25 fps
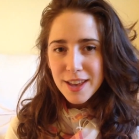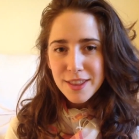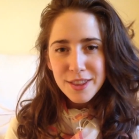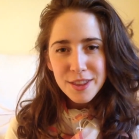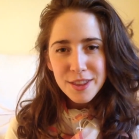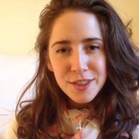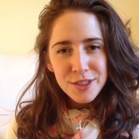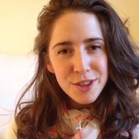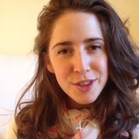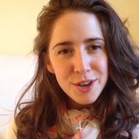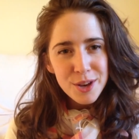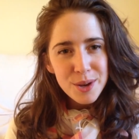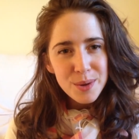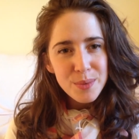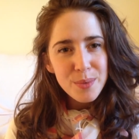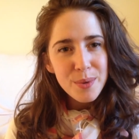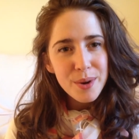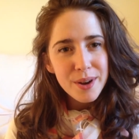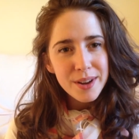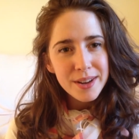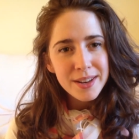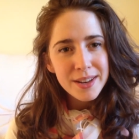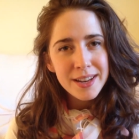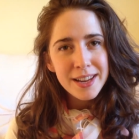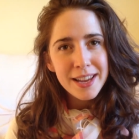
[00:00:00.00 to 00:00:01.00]
The third
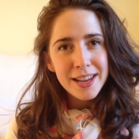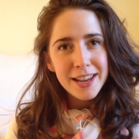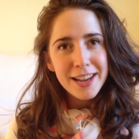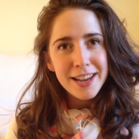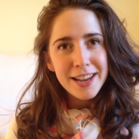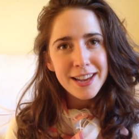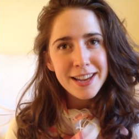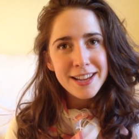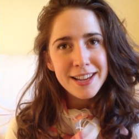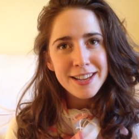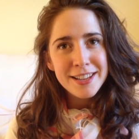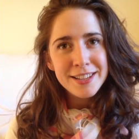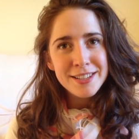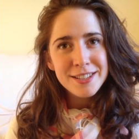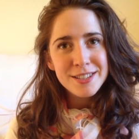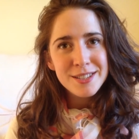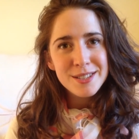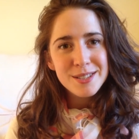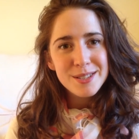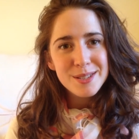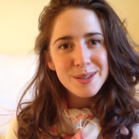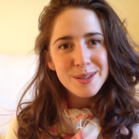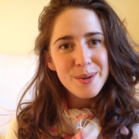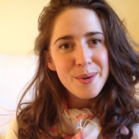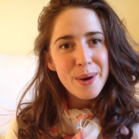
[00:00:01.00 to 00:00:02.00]
one
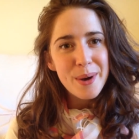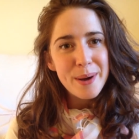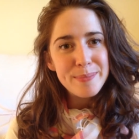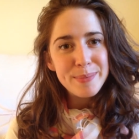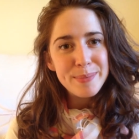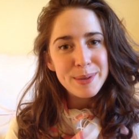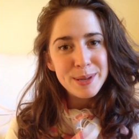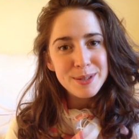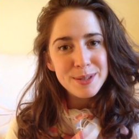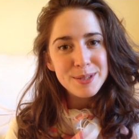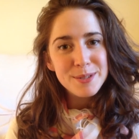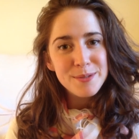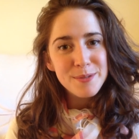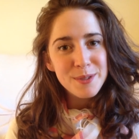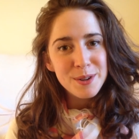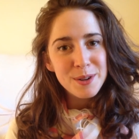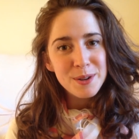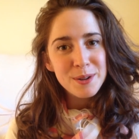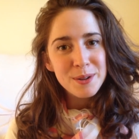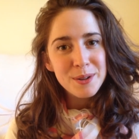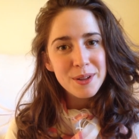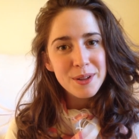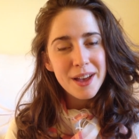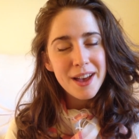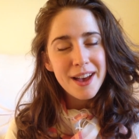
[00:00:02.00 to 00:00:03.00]
is quite
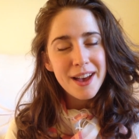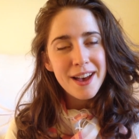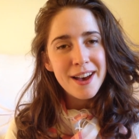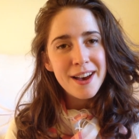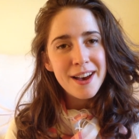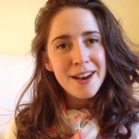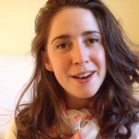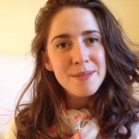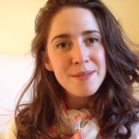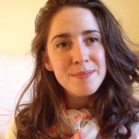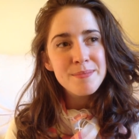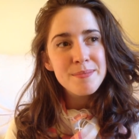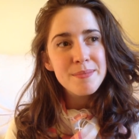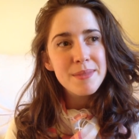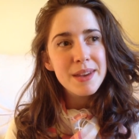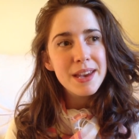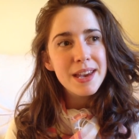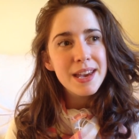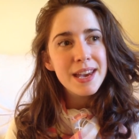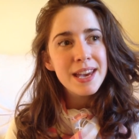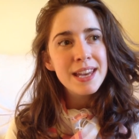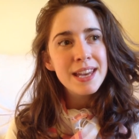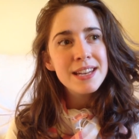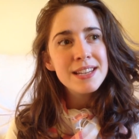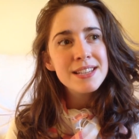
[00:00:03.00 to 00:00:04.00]
beautiful. Um,
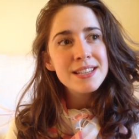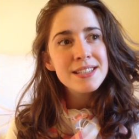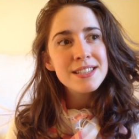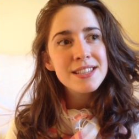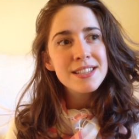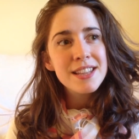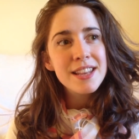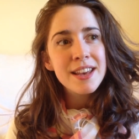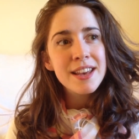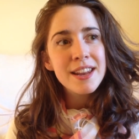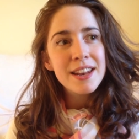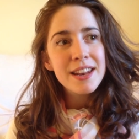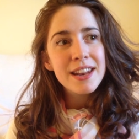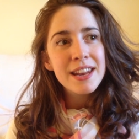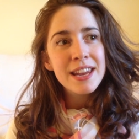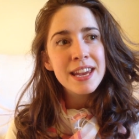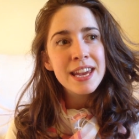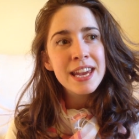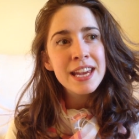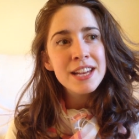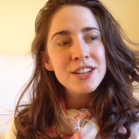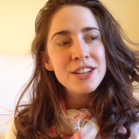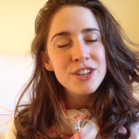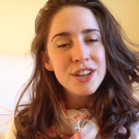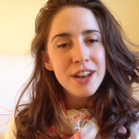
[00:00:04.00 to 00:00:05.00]
it is that
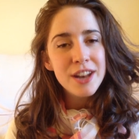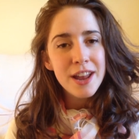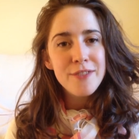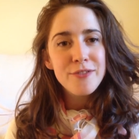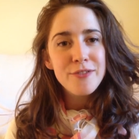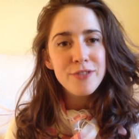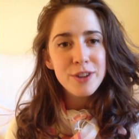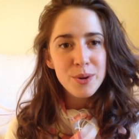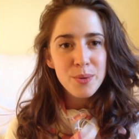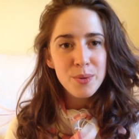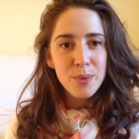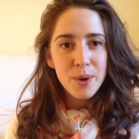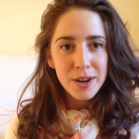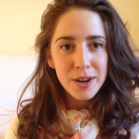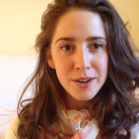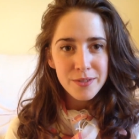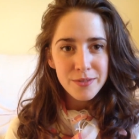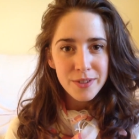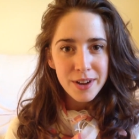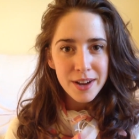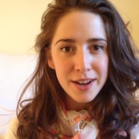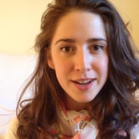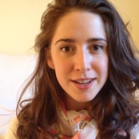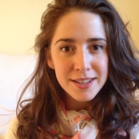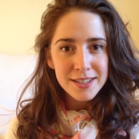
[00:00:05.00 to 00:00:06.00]
each and every one
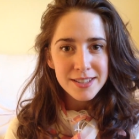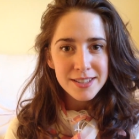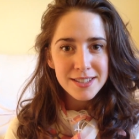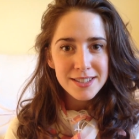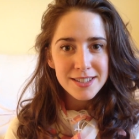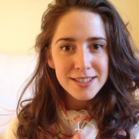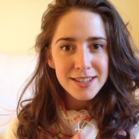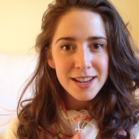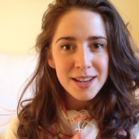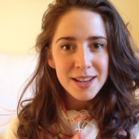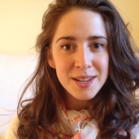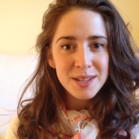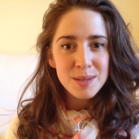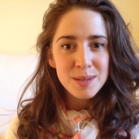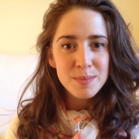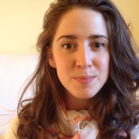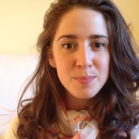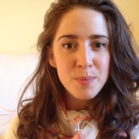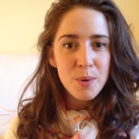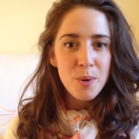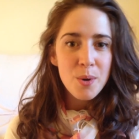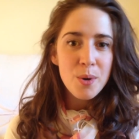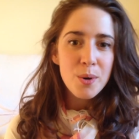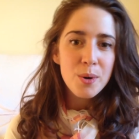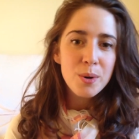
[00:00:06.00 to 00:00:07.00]
of us is
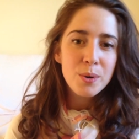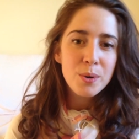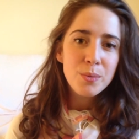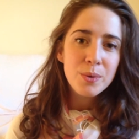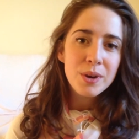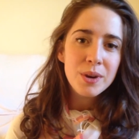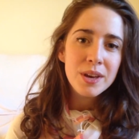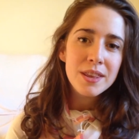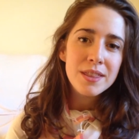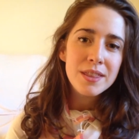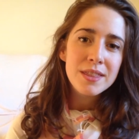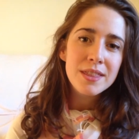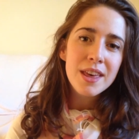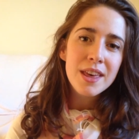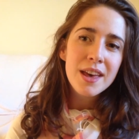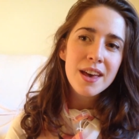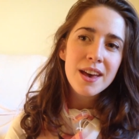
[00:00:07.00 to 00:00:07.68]
born with